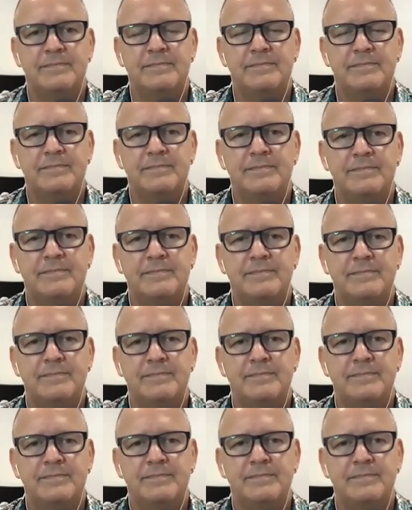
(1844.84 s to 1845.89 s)

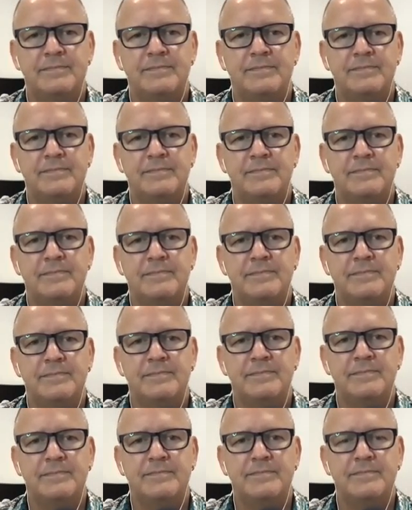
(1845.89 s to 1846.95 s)

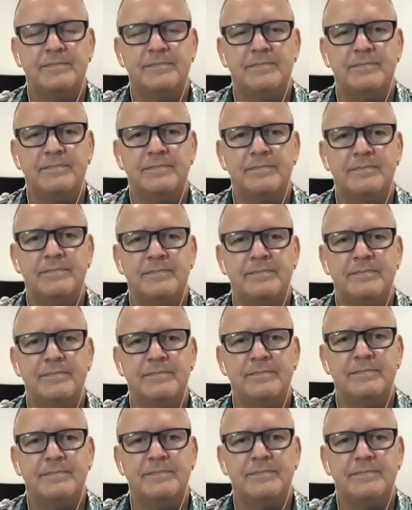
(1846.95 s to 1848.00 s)

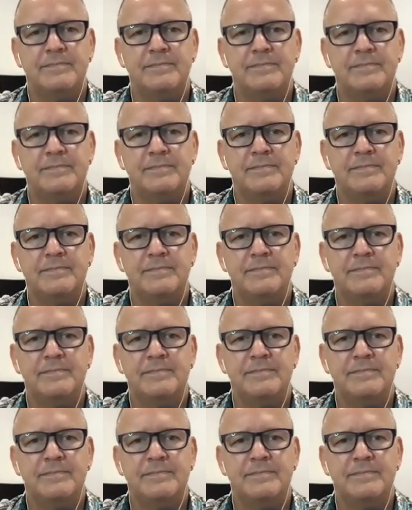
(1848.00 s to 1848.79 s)
This person isn't speaking.